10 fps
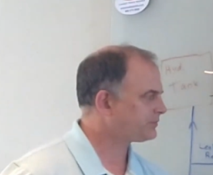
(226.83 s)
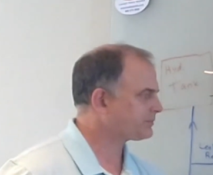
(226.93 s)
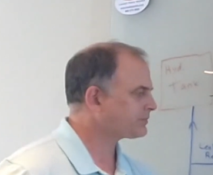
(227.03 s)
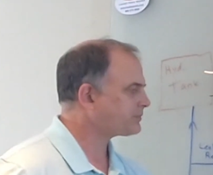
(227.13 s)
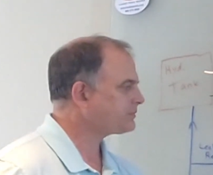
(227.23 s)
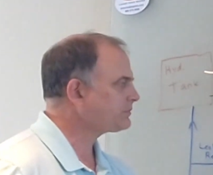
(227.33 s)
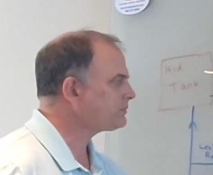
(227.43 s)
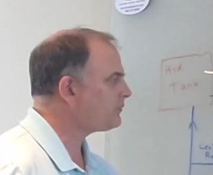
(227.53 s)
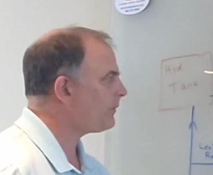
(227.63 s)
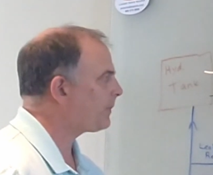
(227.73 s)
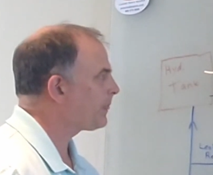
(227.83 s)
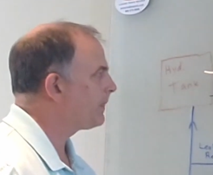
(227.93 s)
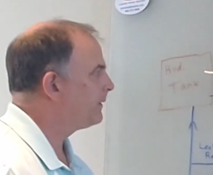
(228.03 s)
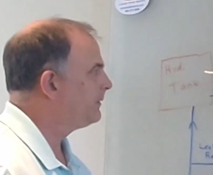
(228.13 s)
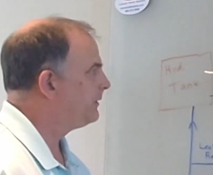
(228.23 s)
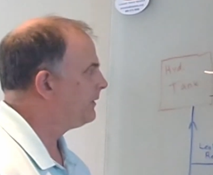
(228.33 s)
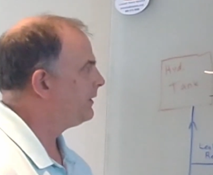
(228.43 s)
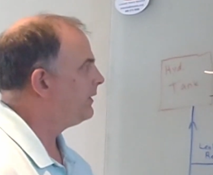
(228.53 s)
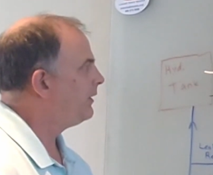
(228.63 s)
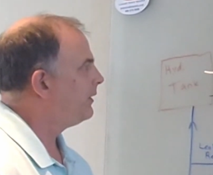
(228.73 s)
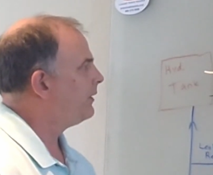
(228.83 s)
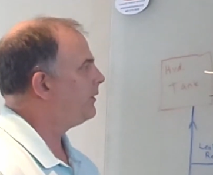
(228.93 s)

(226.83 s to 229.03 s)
(no one is talking)